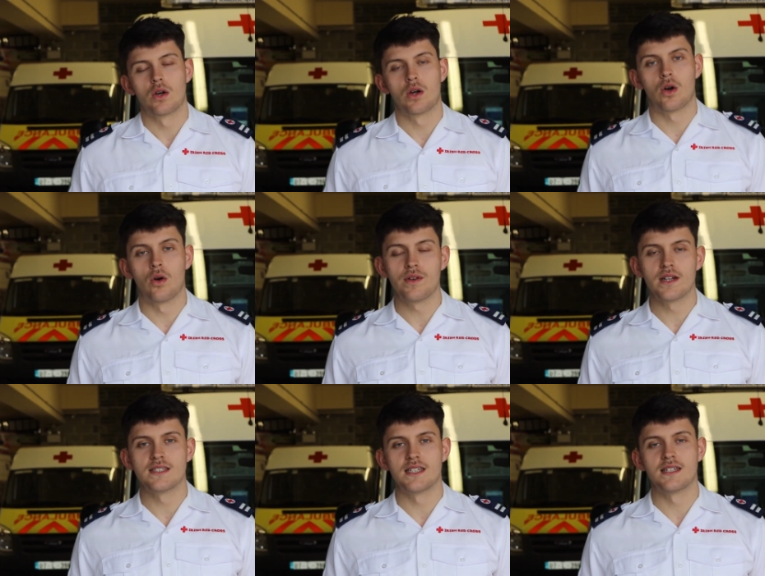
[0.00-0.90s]
COVID
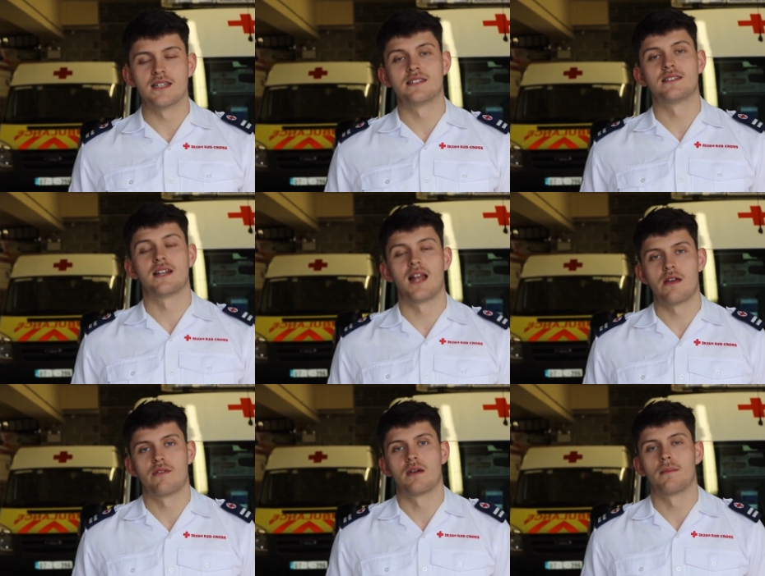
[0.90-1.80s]
19 is still
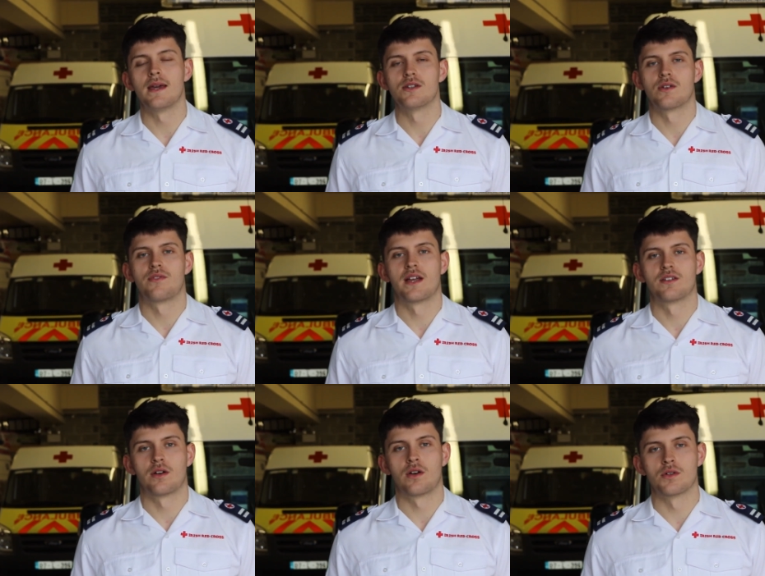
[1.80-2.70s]
having a major effect on
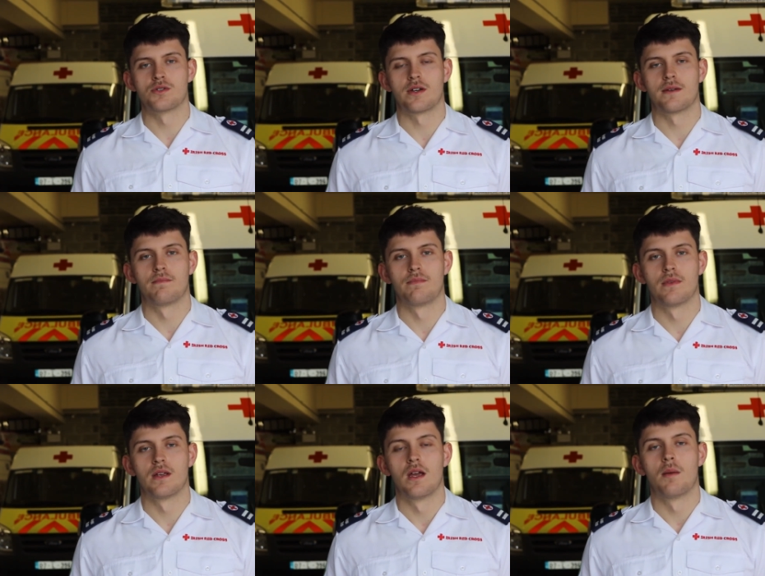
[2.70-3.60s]
our country.
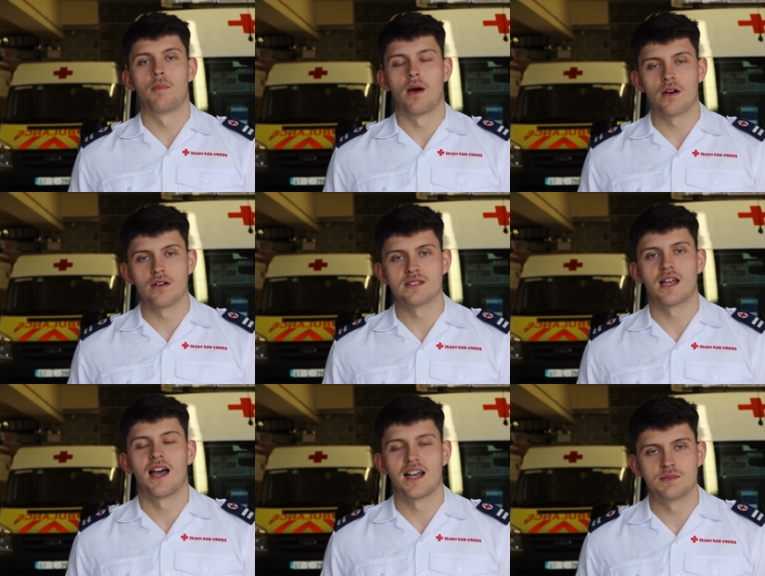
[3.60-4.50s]
Progress
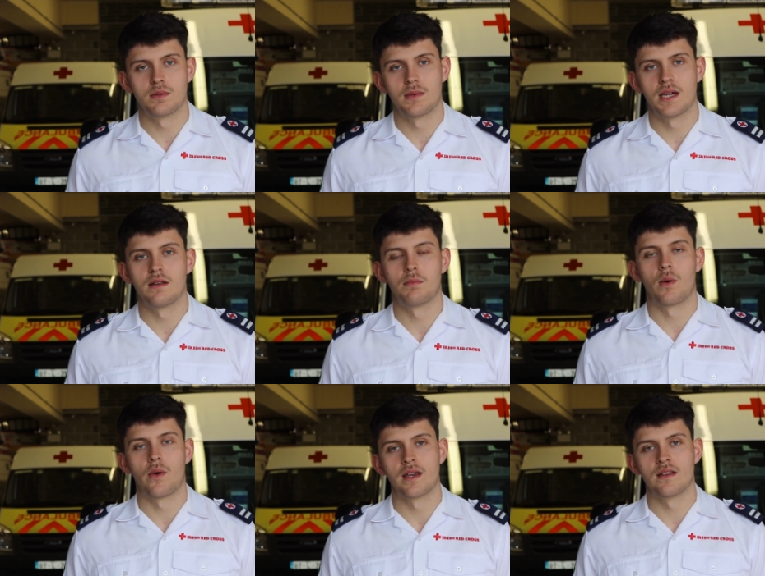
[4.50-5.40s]
has been made by
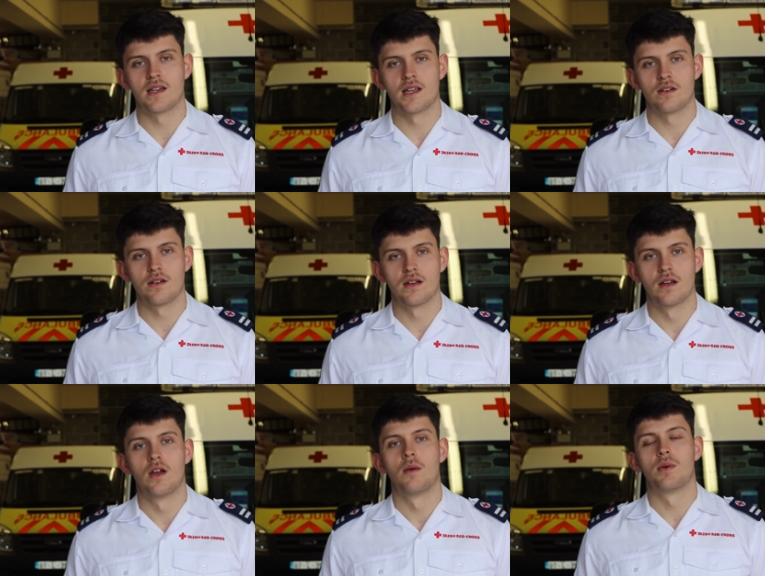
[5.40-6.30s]
working together,
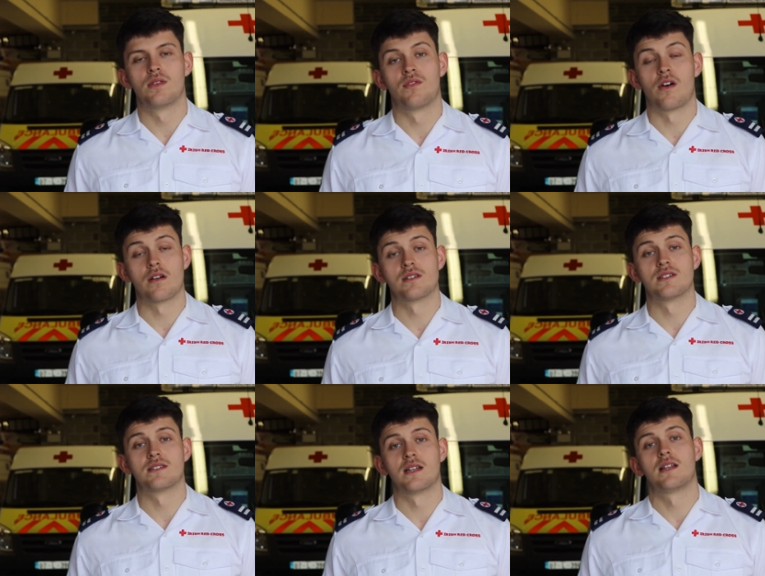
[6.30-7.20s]
but the virus is
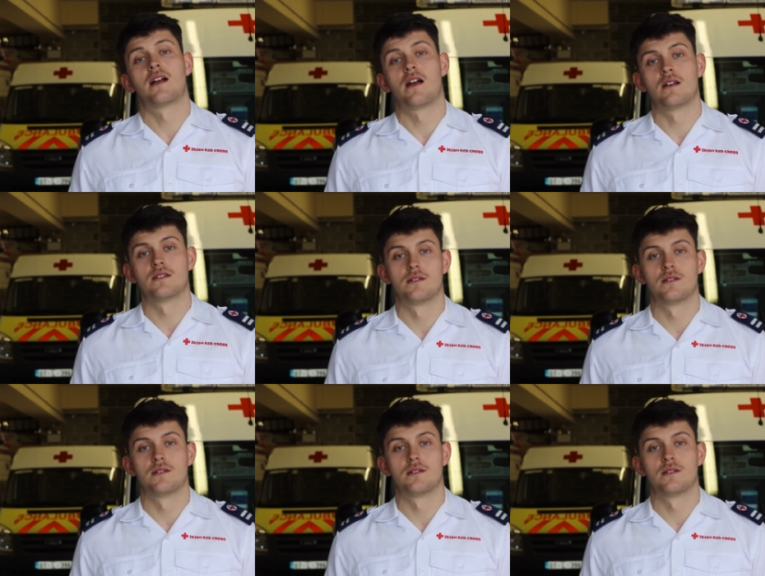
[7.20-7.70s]
still in Ireland.